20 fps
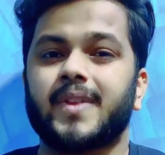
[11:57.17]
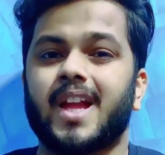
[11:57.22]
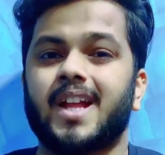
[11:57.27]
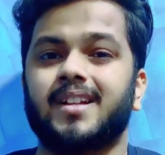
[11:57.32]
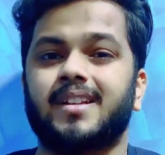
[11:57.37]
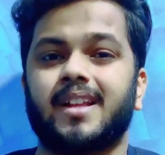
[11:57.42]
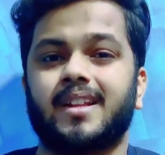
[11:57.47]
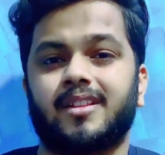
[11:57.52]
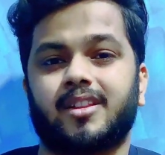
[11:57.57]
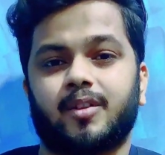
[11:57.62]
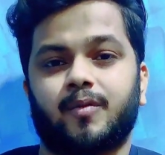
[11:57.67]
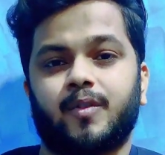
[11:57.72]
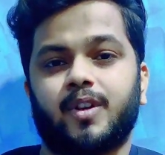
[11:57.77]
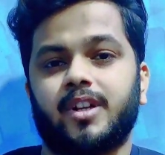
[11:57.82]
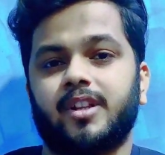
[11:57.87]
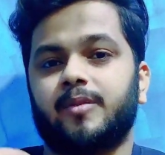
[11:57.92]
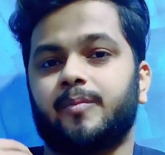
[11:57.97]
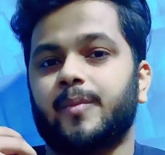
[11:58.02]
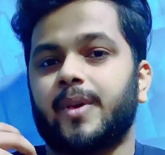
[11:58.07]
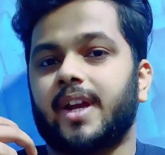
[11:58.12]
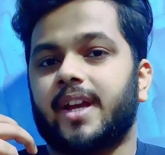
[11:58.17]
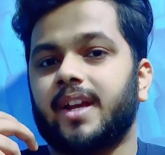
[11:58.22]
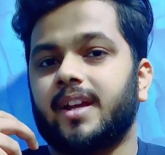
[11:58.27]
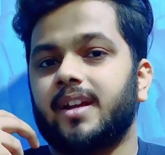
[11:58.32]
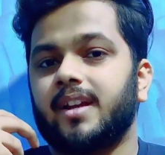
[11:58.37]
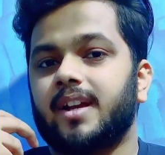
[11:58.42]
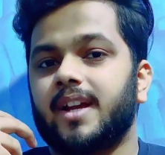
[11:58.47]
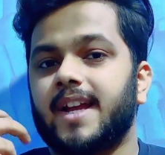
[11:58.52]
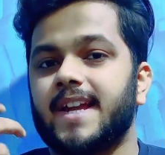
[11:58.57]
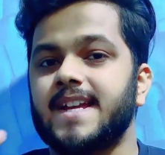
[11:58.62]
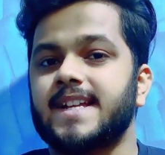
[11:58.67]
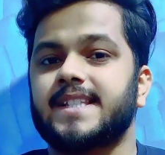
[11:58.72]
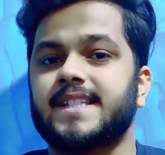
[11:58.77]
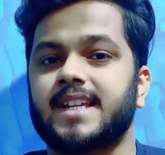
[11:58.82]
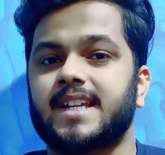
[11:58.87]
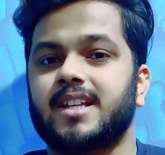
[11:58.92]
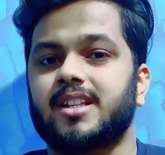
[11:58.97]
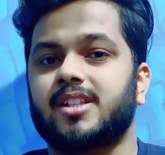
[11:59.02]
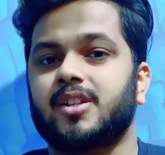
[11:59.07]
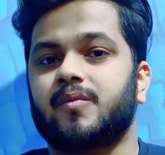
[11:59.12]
and then someone is making essay,